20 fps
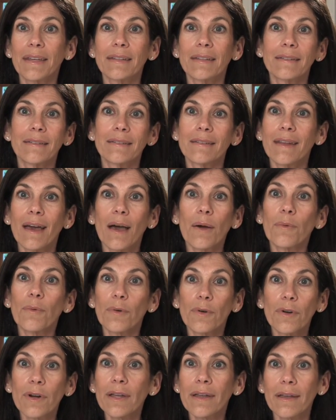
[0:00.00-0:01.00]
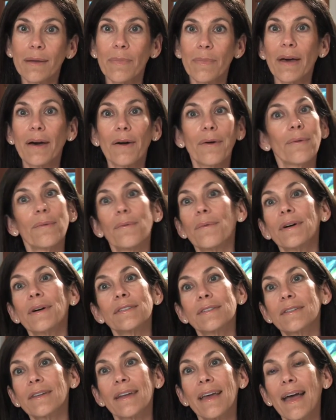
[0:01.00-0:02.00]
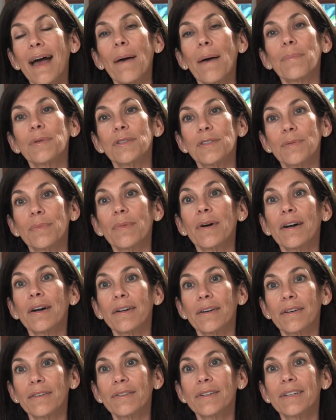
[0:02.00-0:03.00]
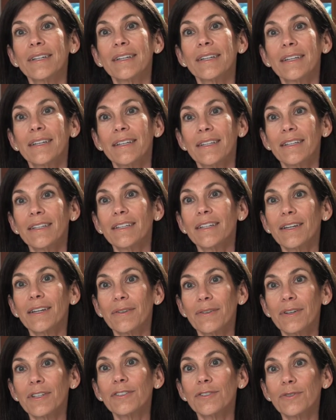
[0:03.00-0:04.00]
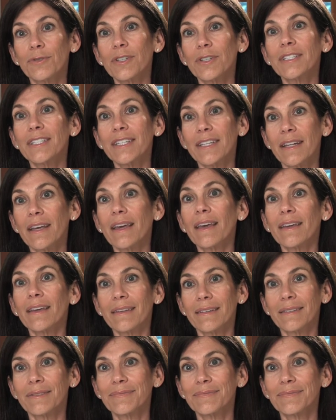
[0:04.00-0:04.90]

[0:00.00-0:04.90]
and not worrying about what's going to happen tomorrow. You know, enjoy today.